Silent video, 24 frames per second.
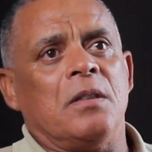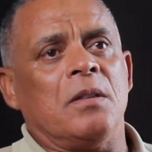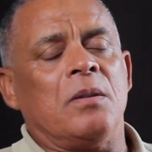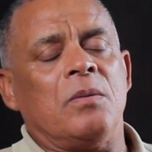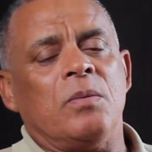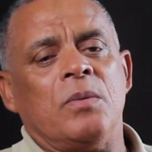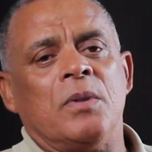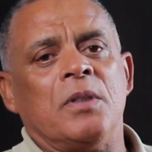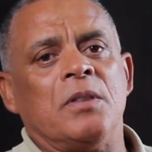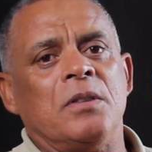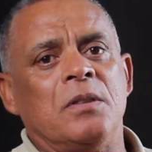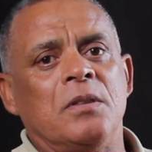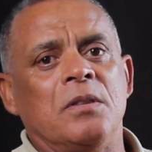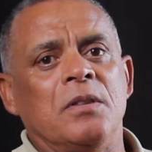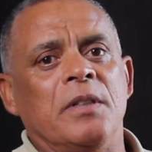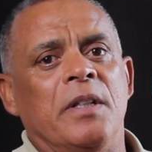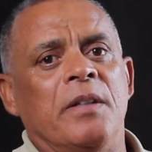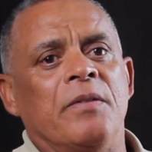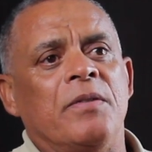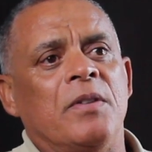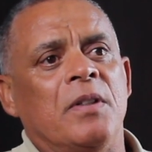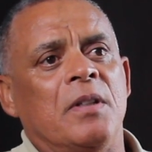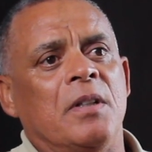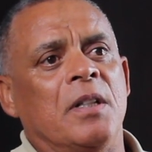it was
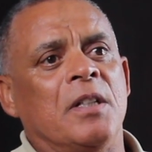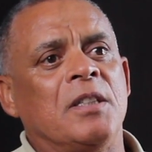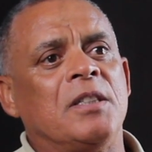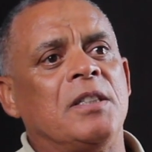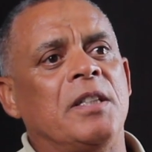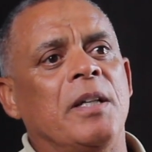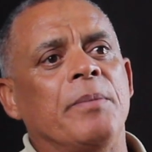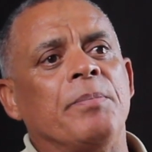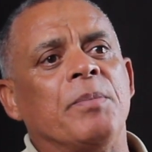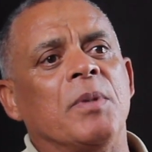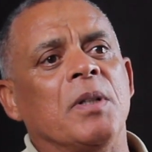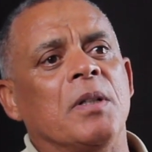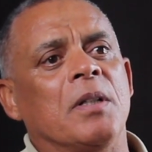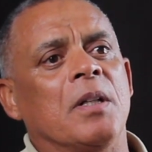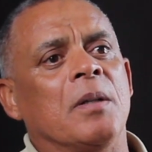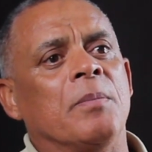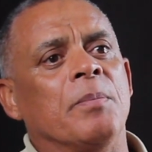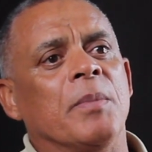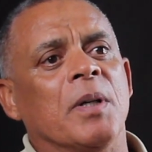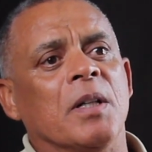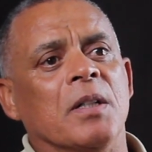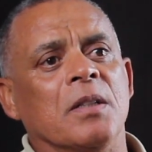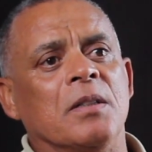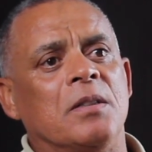never accepted
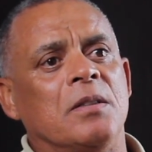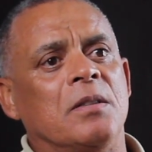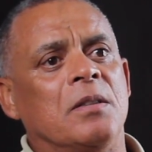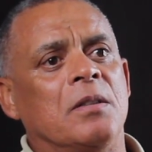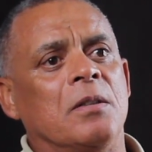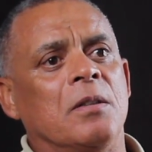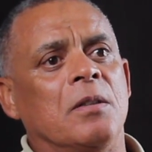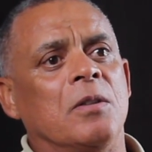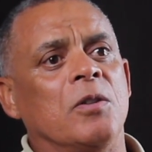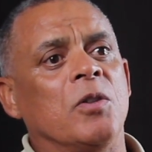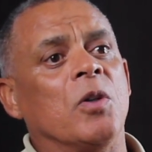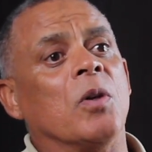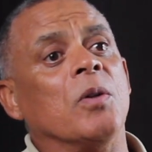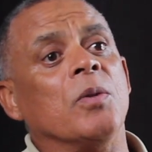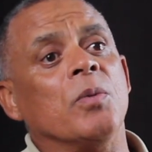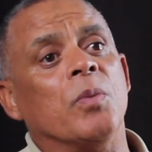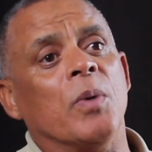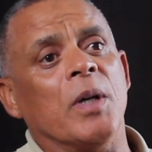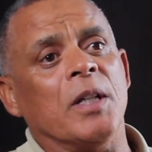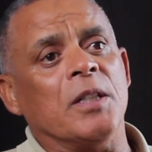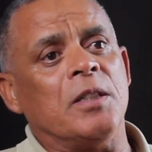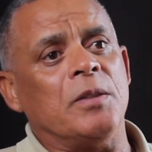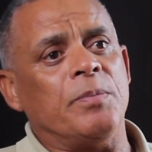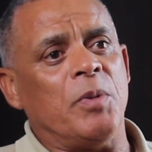amongst non
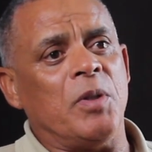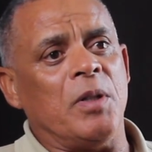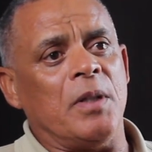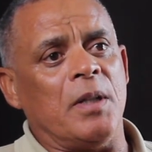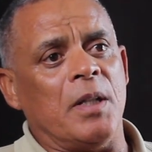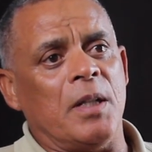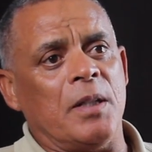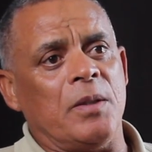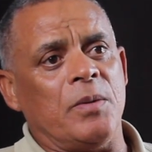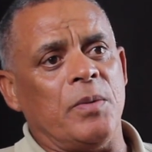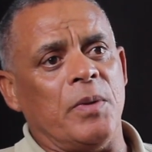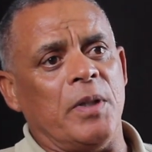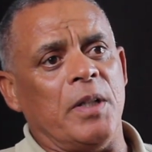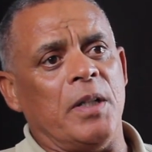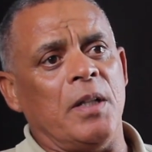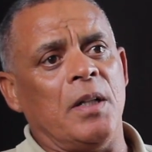whites, put it that way.